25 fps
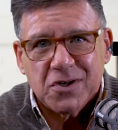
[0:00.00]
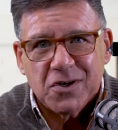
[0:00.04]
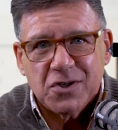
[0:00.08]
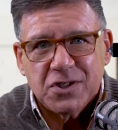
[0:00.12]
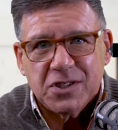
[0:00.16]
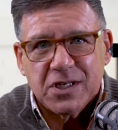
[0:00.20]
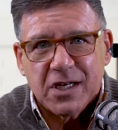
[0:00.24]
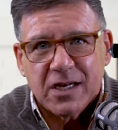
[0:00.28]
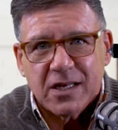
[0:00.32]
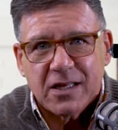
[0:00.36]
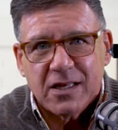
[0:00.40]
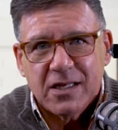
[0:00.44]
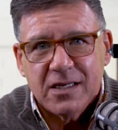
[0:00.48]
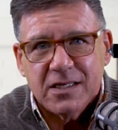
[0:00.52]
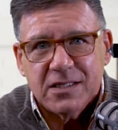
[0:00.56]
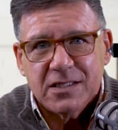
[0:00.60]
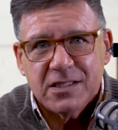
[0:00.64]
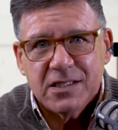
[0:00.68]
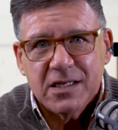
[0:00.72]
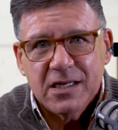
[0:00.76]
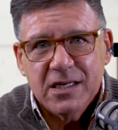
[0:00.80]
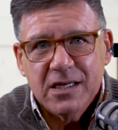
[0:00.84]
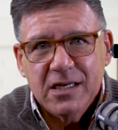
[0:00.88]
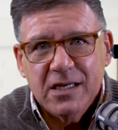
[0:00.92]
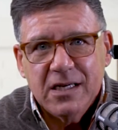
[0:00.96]
goes like
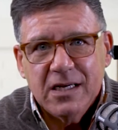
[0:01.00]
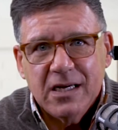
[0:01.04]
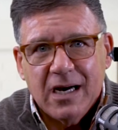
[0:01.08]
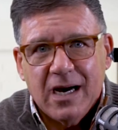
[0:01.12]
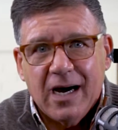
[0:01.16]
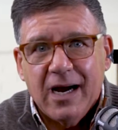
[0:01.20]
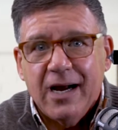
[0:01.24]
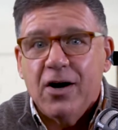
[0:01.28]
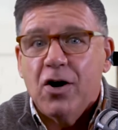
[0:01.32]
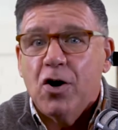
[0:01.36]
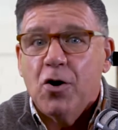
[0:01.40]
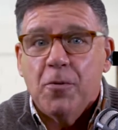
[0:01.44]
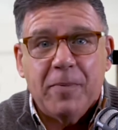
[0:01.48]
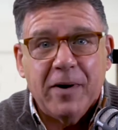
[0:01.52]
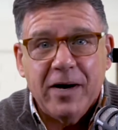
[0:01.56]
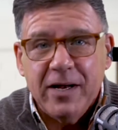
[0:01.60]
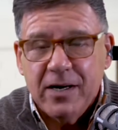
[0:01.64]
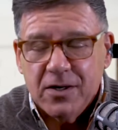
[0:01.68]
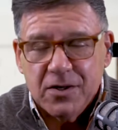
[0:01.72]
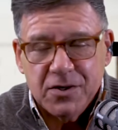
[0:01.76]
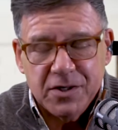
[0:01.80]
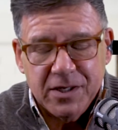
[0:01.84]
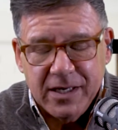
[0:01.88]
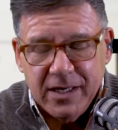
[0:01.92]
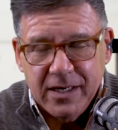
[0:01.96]
this: I hope I
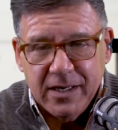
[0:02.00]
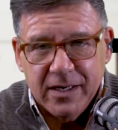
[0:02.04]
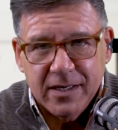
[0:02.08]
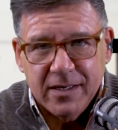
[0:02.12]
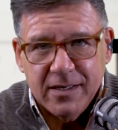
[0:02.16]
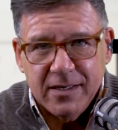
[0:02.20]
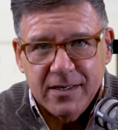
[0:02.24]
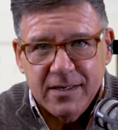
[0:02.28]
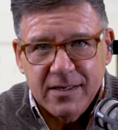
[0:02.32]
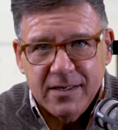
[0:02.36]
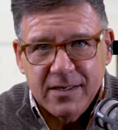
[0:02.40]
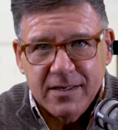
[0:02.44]
don't need it.